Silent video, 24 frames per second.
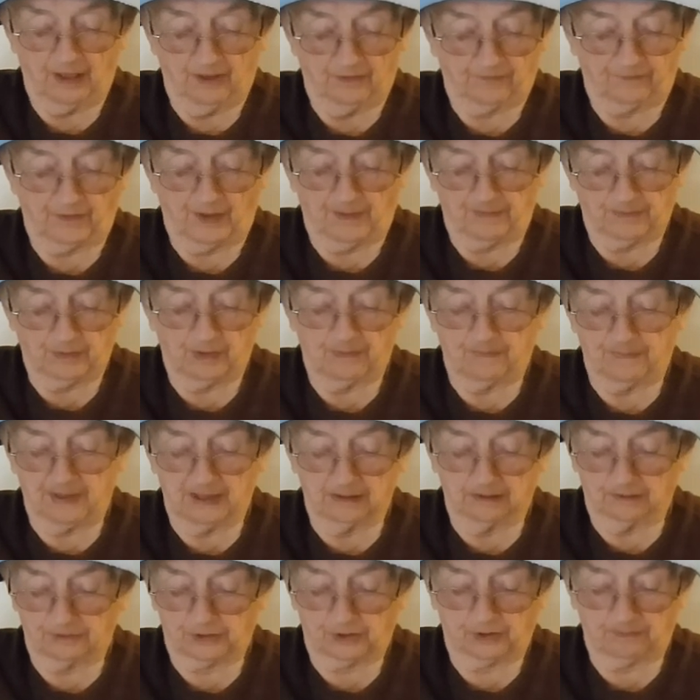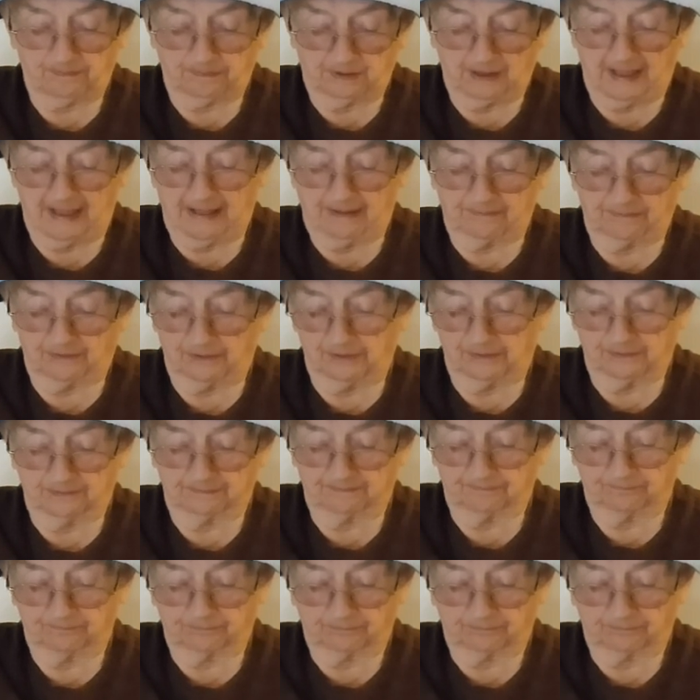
from the mill supply room.